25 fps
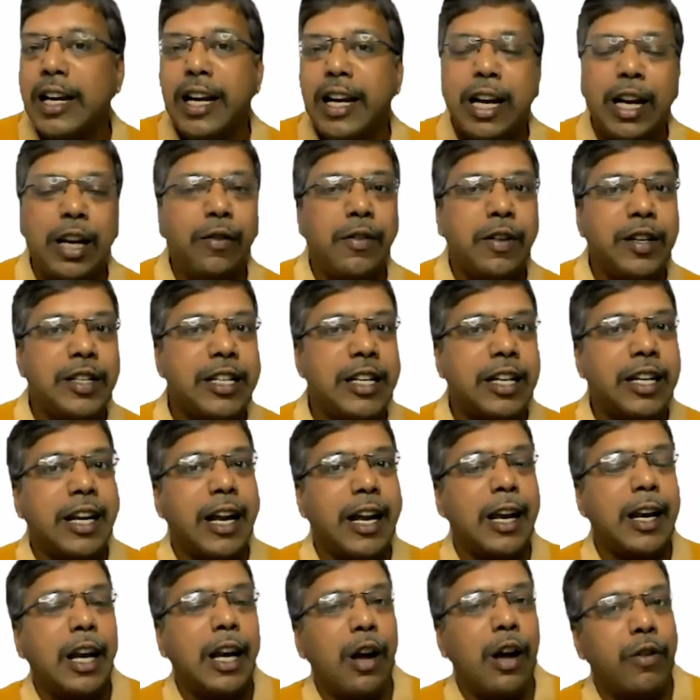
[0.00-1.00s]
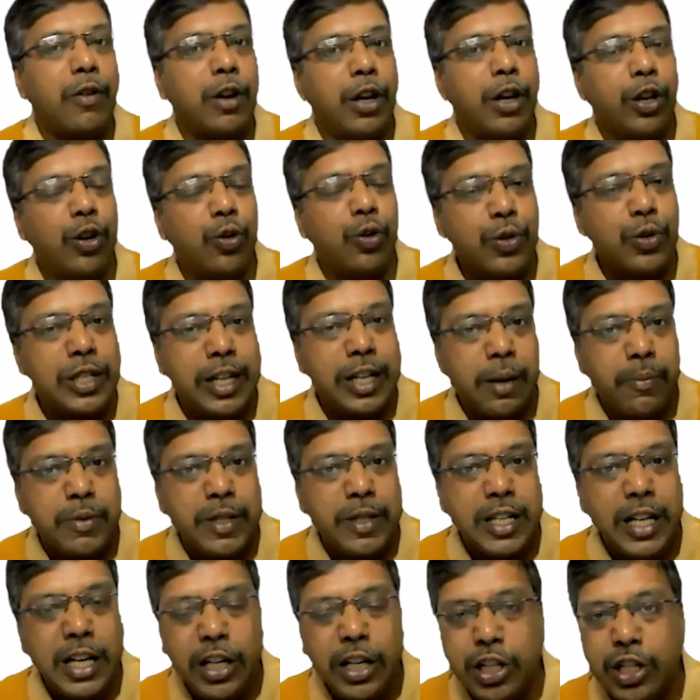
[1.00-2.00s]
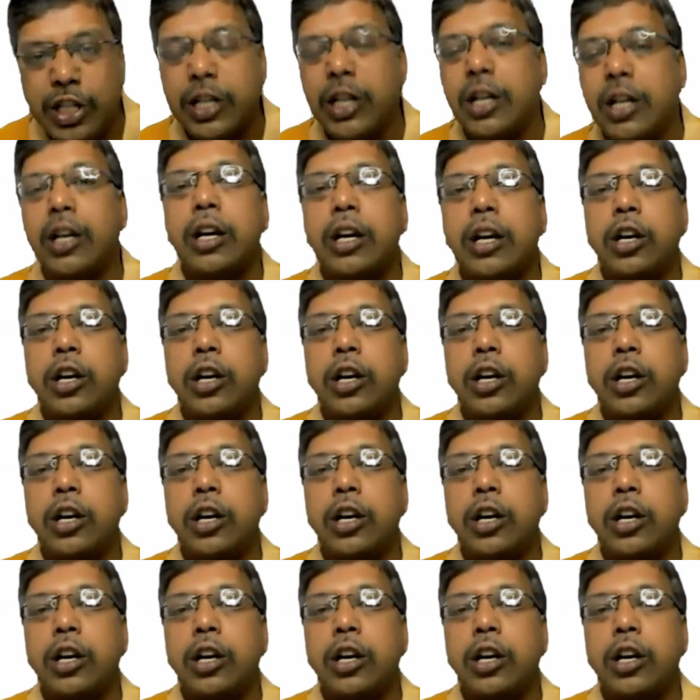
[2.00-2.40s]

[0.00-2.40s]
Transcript: in which it can cover two steps each.